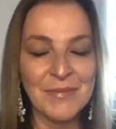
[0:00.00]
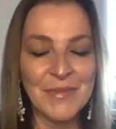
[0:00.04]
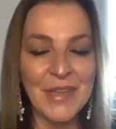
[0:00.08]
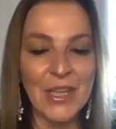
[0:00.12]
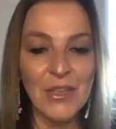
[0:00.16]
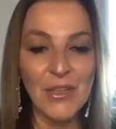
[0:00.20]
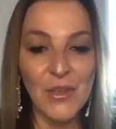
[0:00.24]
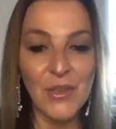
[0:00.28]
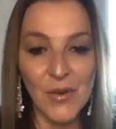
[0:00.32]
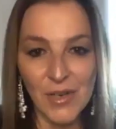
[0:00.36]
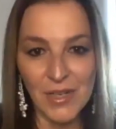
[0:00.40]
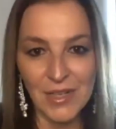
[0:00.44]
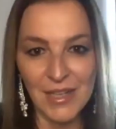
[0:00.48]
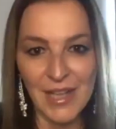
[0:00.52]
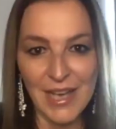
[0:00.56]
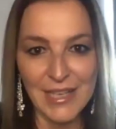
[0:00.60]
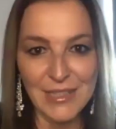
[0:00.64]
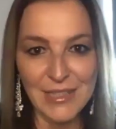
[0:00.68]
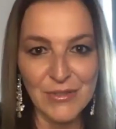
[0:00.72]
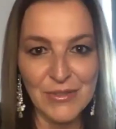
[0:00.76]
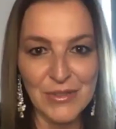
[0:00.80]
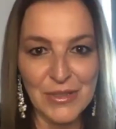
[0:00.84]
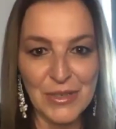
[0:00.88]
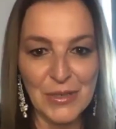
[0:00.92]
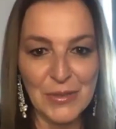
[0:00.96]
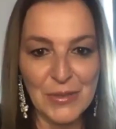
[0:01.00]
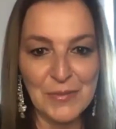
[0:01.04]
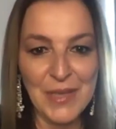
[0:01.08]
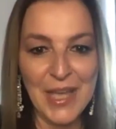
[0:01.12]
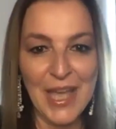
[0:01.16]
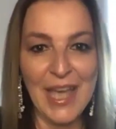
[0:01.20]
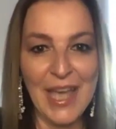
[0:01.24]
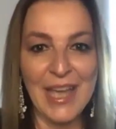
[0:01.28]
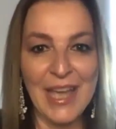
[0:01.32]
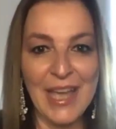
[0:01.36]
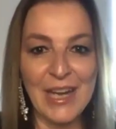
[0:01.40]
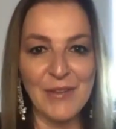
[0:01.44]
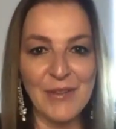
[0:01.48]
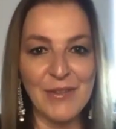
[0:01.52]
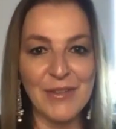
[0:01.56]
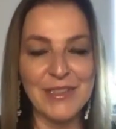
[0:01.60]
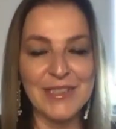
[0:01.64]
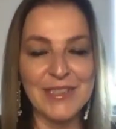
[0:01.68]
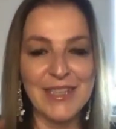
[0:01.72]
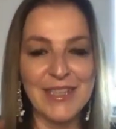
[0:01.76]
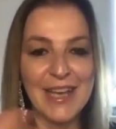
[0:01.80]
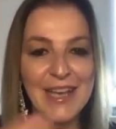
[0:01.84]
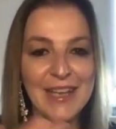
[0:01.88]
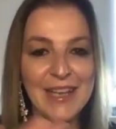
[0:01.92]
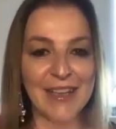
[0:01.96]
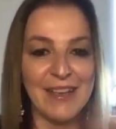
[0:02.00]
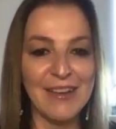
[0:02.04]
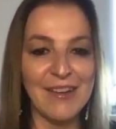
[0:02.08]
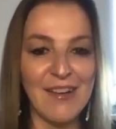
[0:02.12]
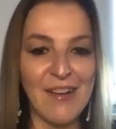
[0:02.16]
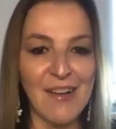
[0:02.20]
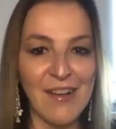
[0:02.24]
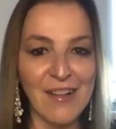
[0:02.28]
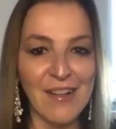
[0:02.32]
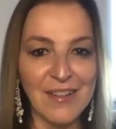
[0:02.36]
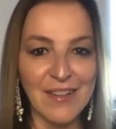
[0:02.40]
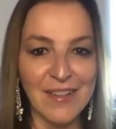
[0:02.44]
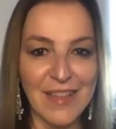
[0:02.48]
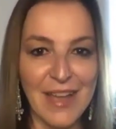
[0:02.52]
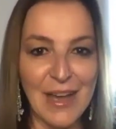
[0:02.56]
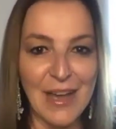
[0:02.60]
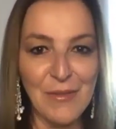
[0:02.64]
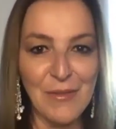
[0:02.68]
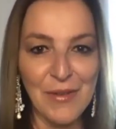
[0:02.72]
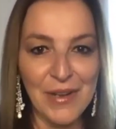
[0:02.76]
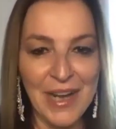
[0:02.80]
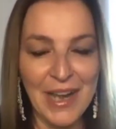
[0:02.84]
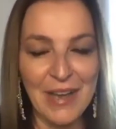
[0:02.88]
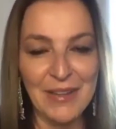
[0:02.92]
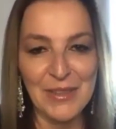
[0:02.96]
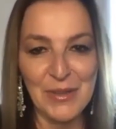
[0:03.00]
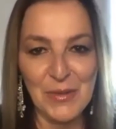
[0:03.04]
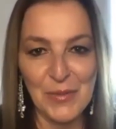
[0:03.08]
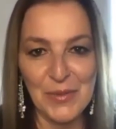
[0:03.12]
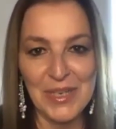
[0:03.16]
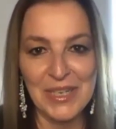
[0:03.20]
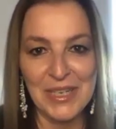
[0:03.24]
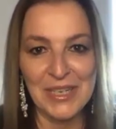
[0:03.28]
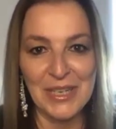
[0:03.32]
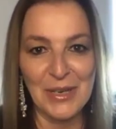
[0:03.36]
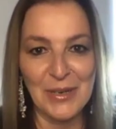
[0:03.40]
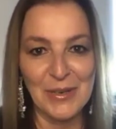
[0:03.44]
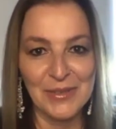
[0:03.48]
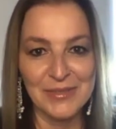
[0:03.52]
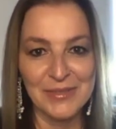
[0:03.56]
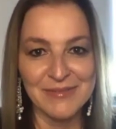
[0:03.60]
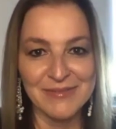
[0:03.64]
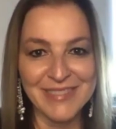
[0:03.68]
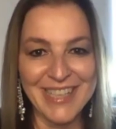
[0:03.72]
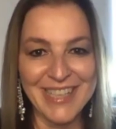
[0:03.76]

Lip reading: your classroom and it was like all of that went out the window.